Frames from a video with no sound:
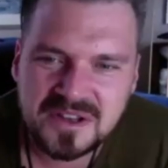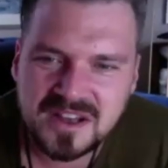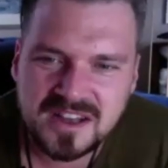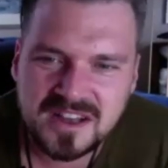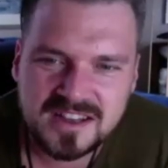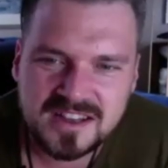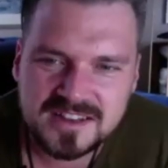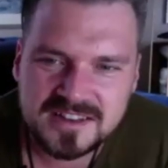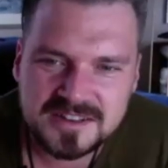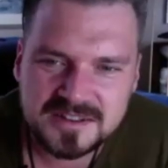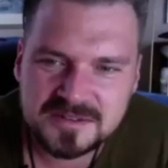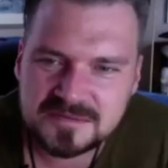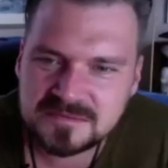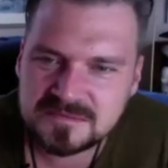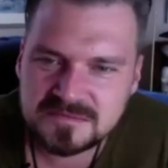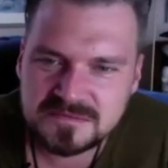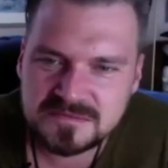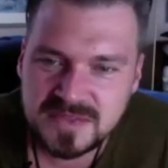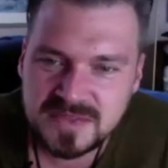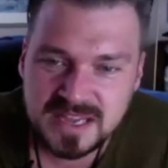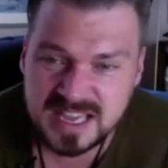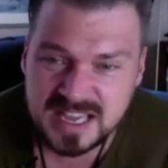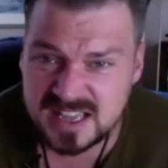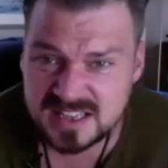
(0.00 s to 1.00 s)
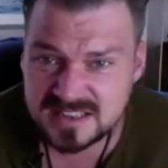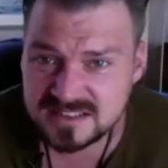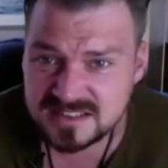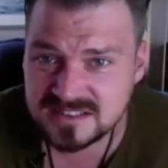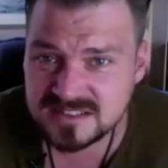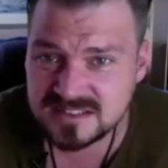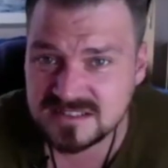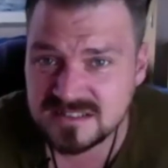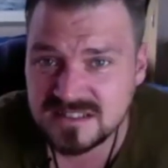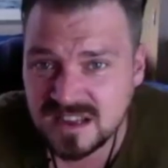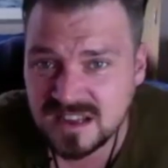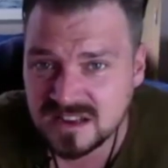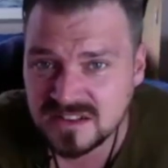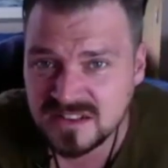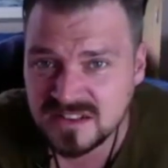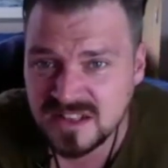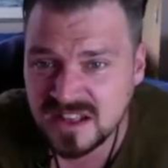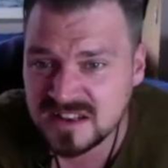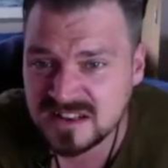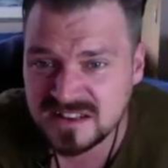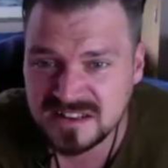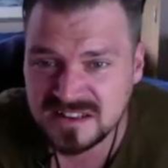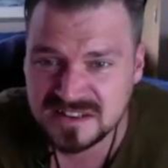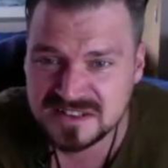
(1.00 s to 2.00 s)
It is, and
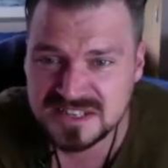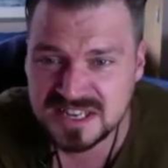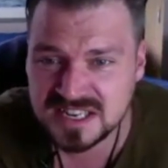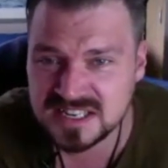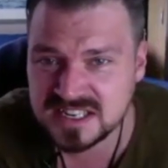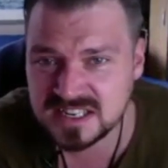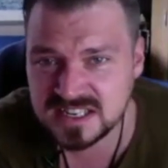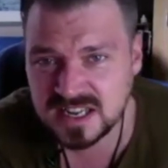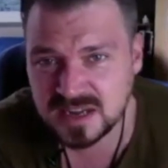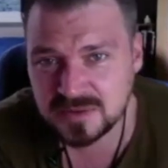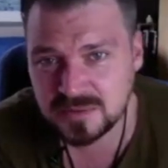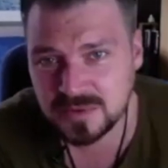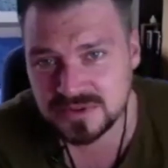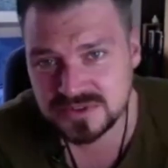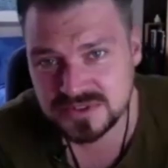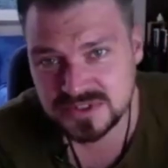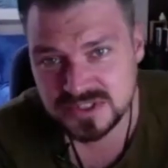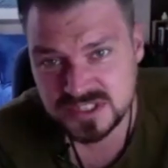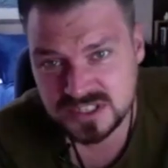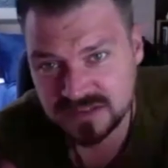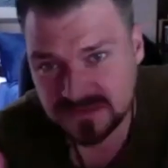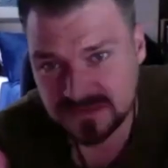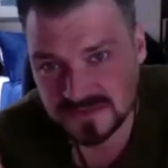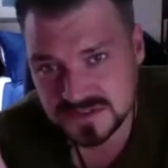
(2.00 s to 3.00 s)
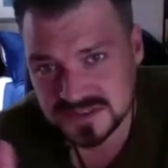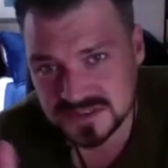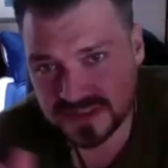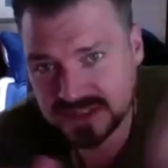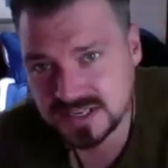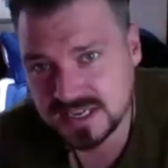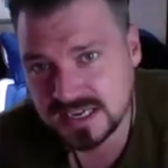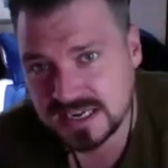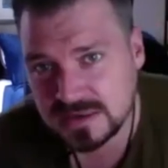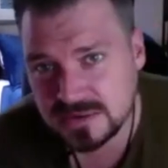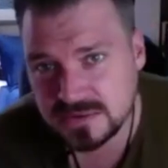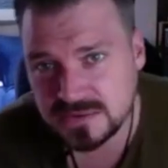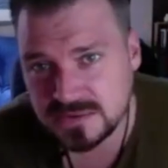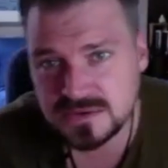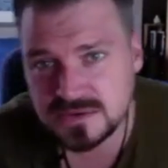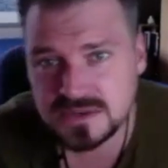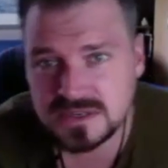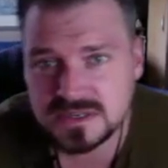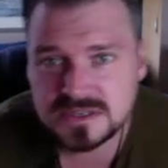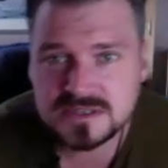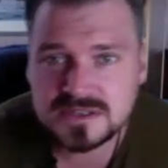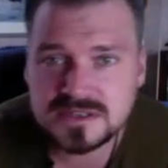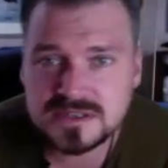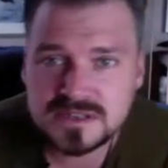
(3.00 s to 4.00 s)
then you send that positivity out,
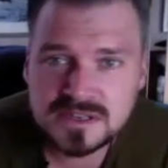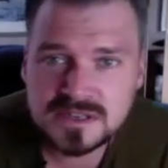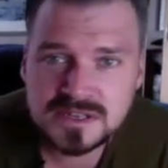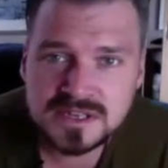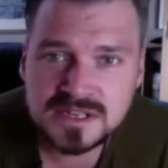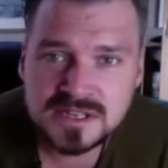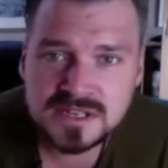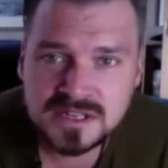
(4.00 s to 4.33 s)
and